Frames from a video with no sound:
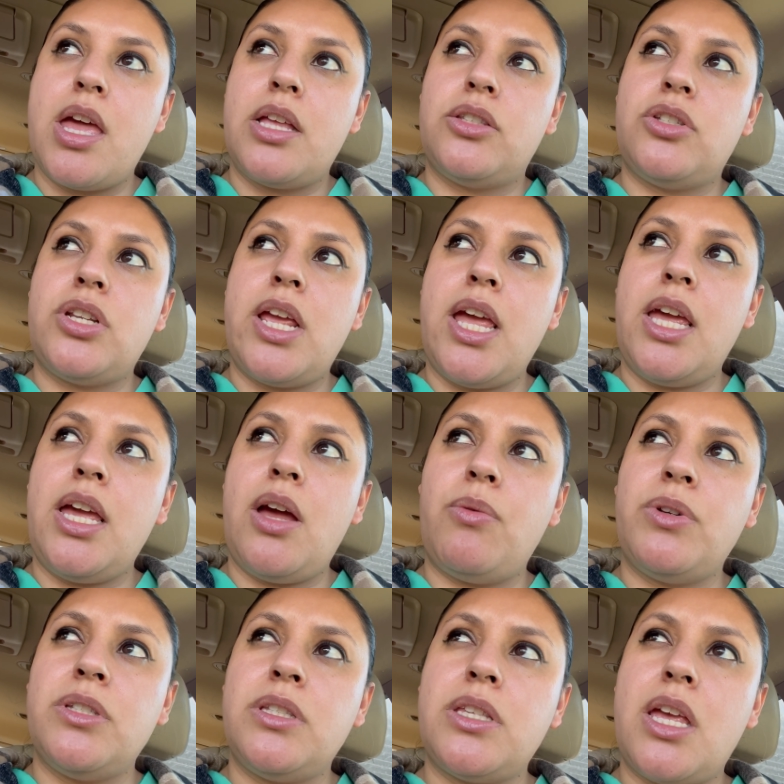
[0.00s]
Today I
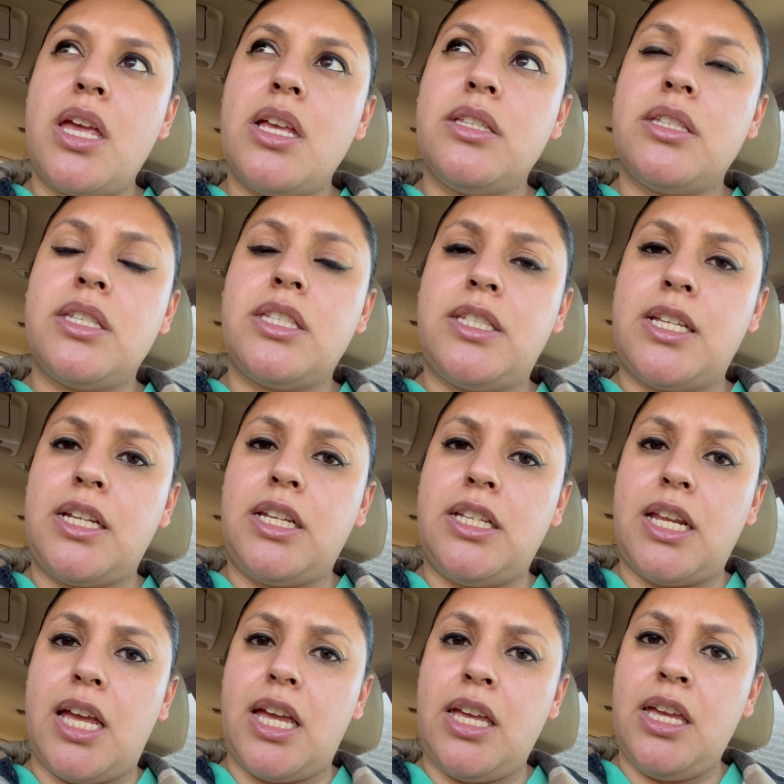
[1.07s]
want to say it's a steady
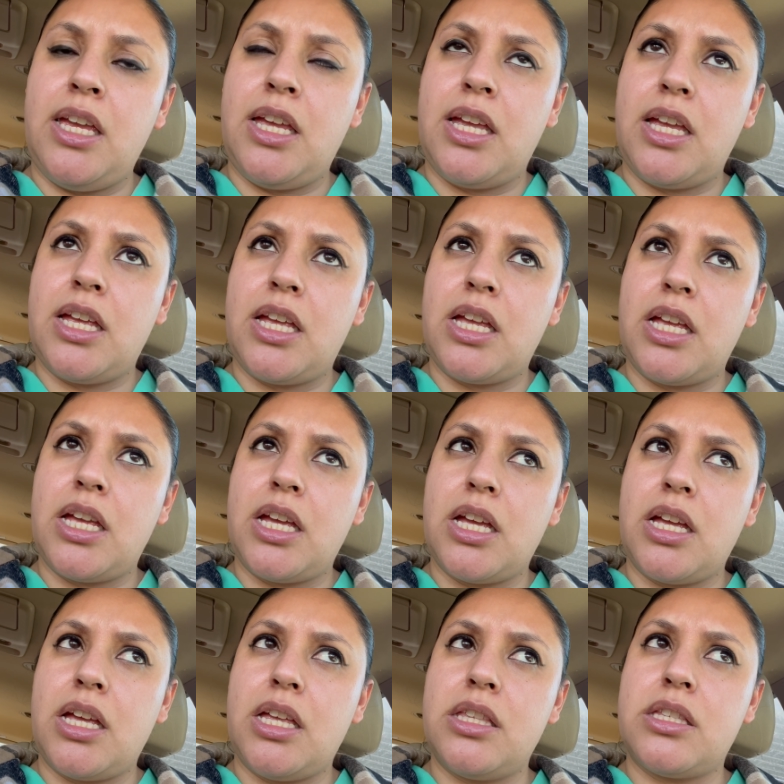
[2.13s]
day.
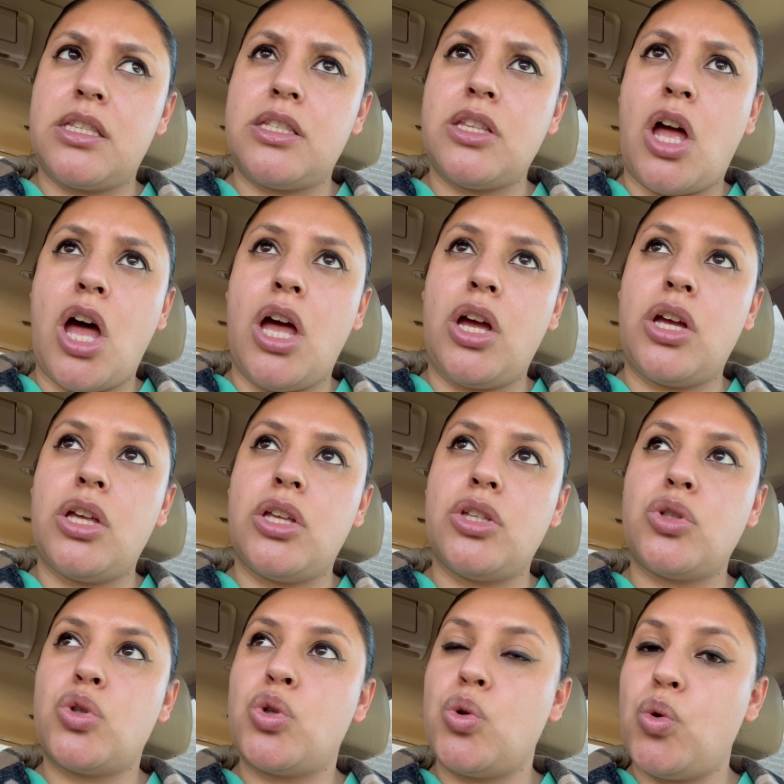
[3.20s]
It's not
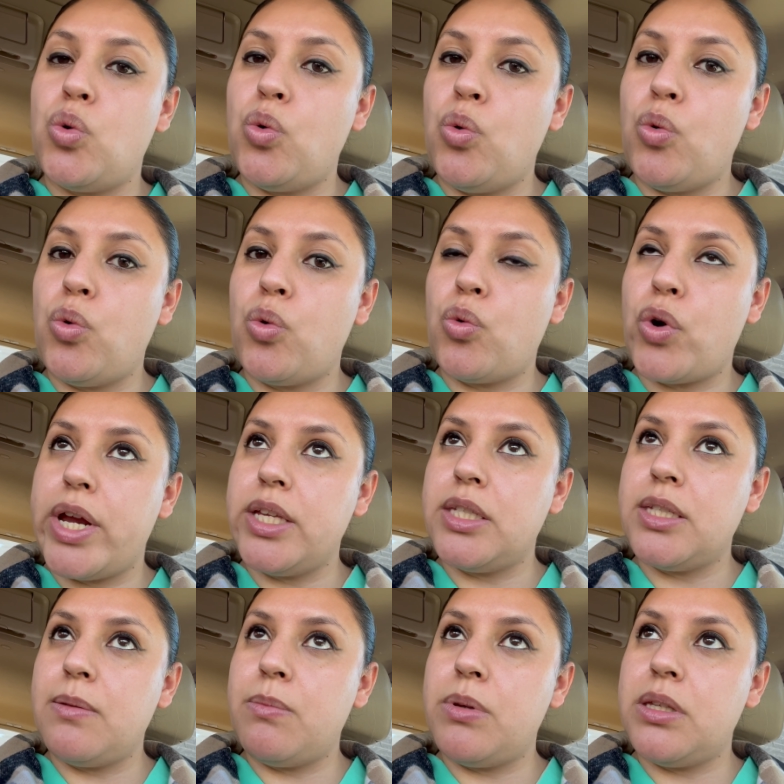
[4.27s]
too
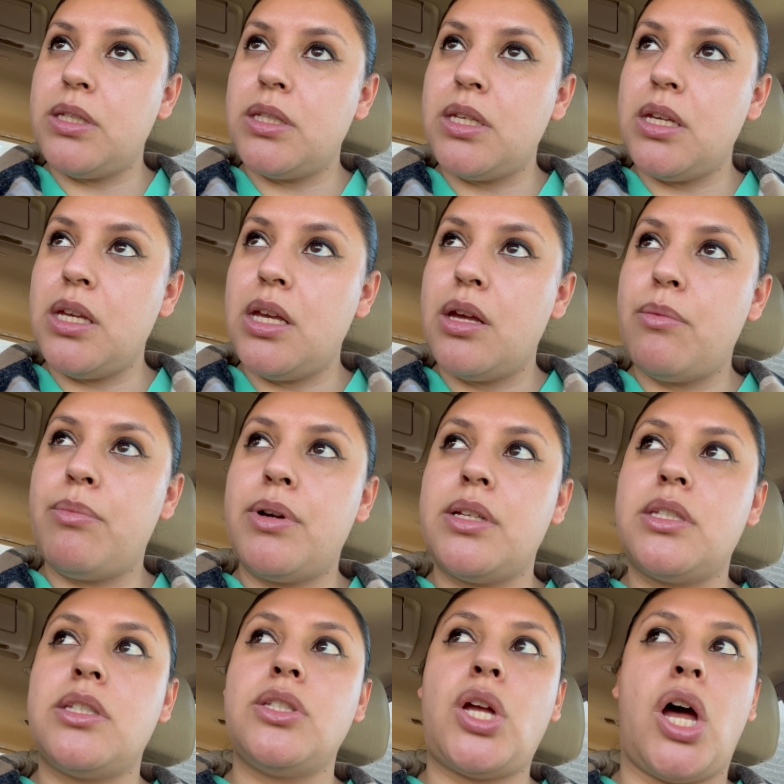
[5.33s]
crazy busy, but
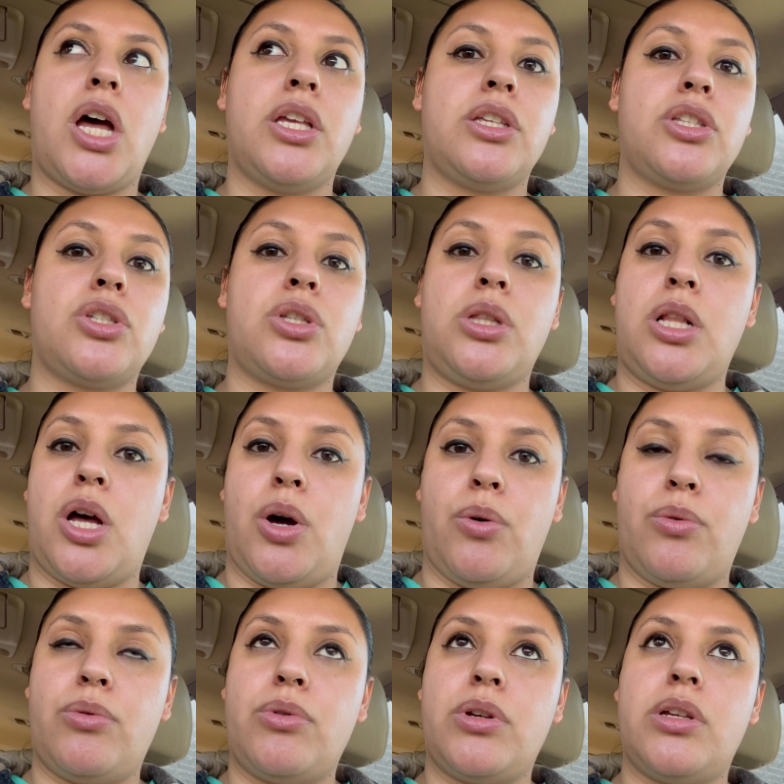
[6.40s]
it's not
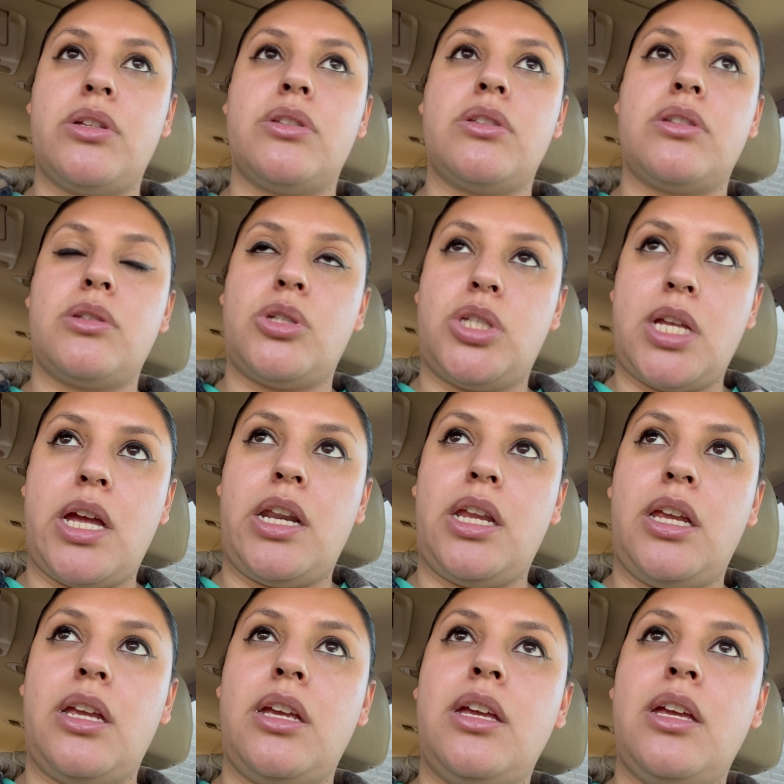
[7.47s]
slow. It's steady.